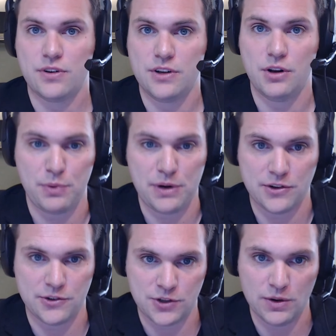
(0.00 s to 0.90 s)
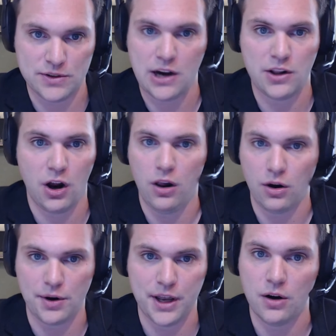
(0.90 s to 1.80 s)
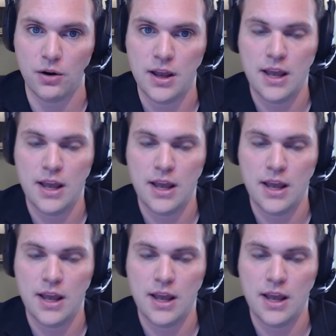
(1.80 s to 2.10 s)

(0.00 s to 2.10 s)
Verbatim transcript: you know three years ago, entirely all REO,